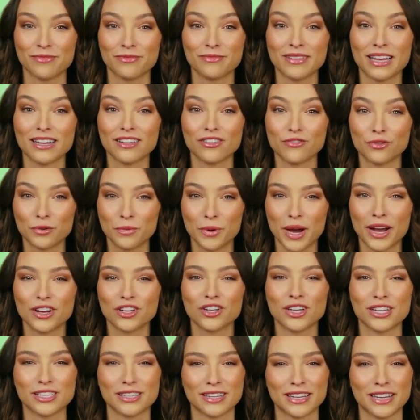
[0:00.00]
Thanks for
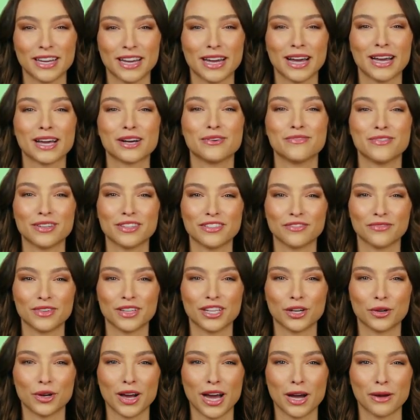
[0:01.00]
watching. If this
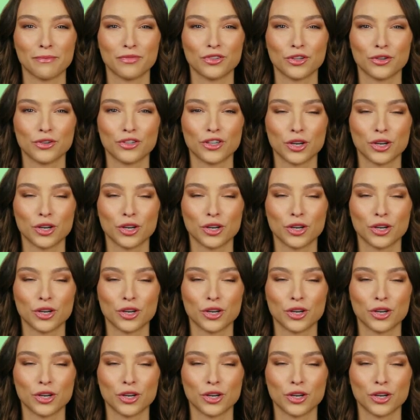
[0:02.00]
video helped you,